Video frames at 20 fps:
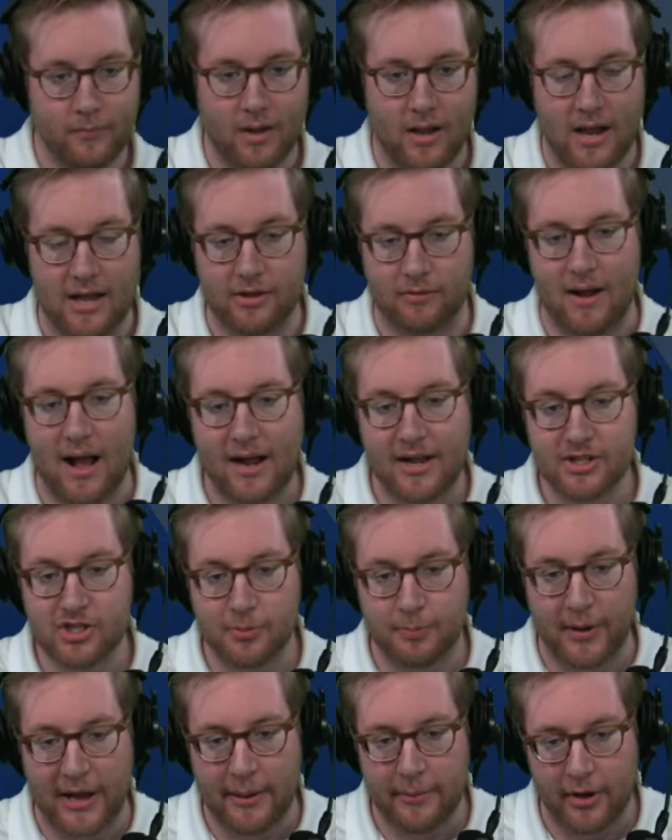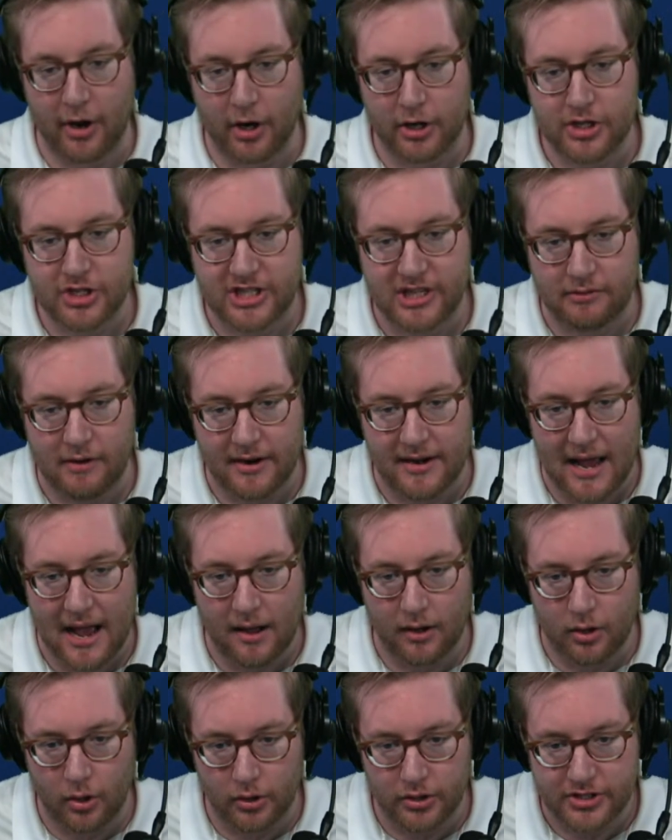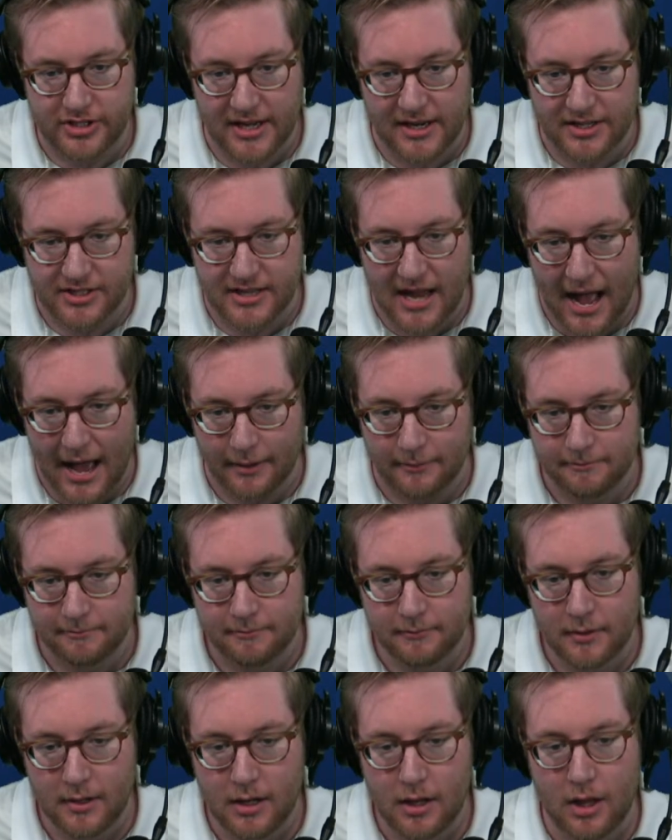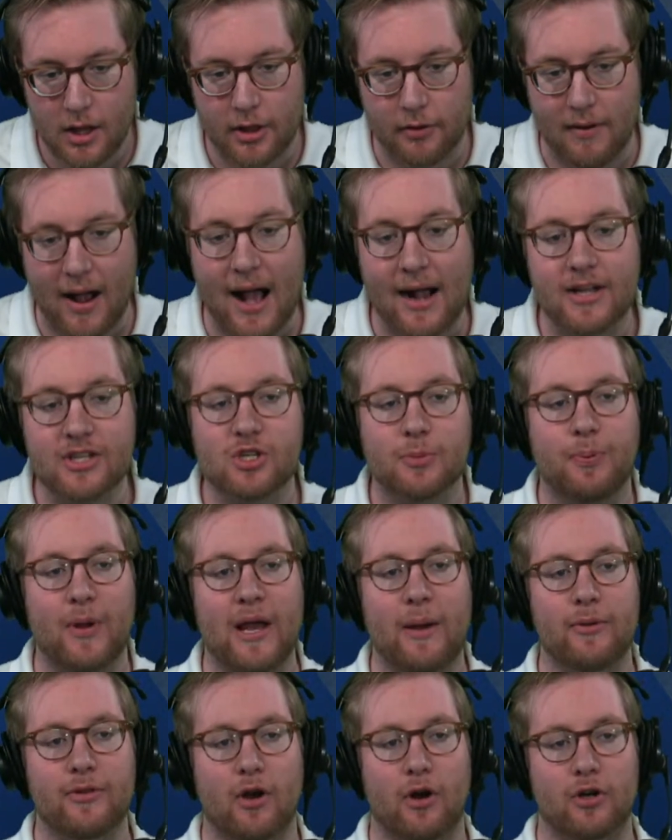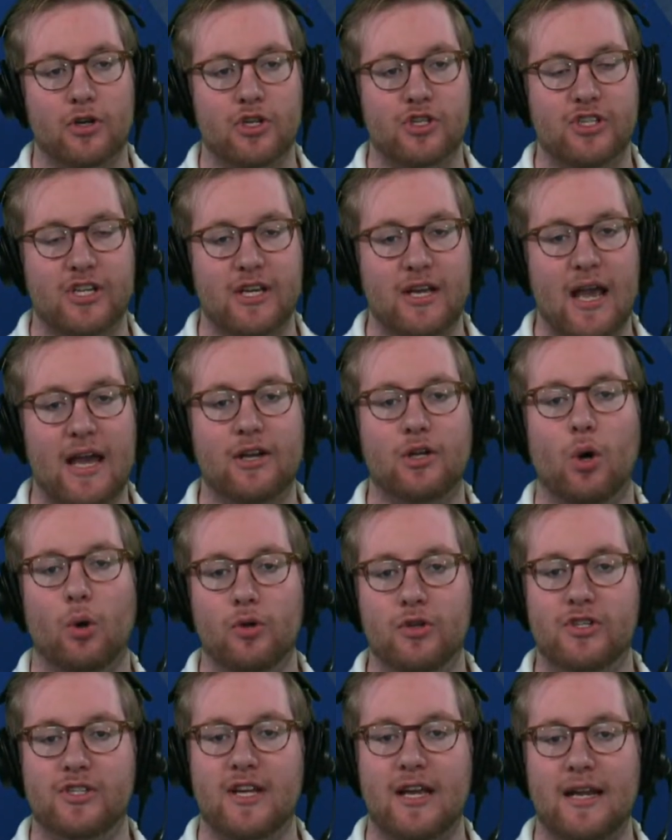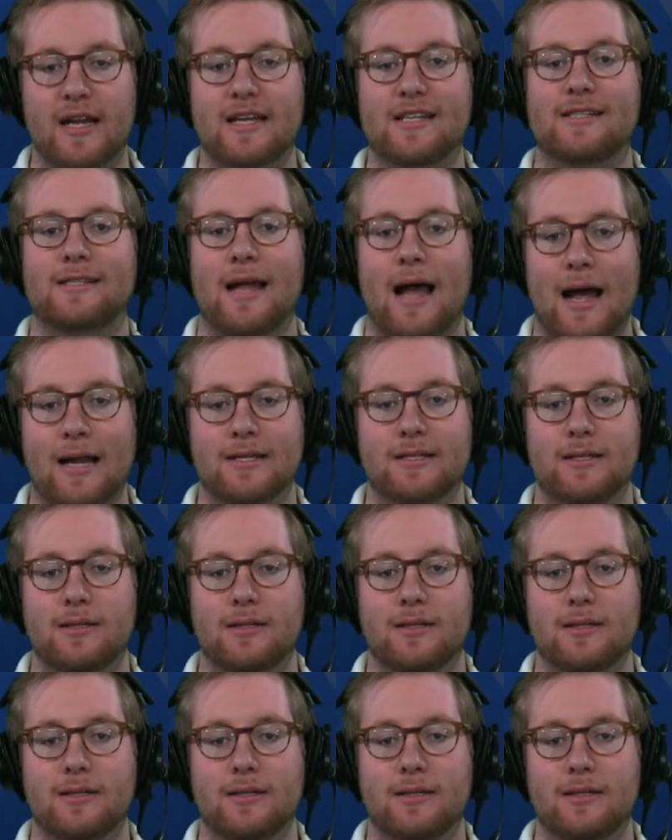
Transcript: And the Rockets are playing with urgency right now, and Golden State is not. The Rockets are playing with urgency, and Golden State is not.